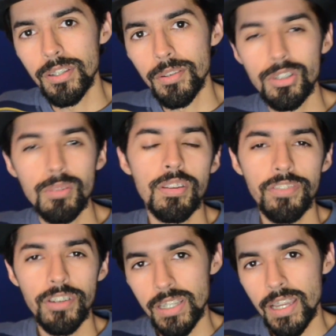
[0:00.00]
so it should be a
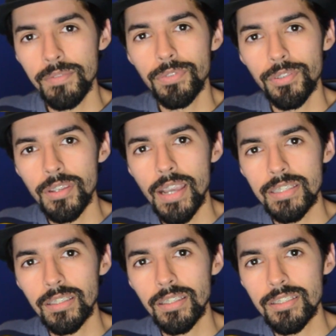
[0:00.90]
fun time for you
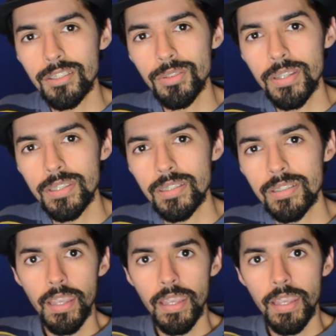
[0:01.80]
guys to listen to it.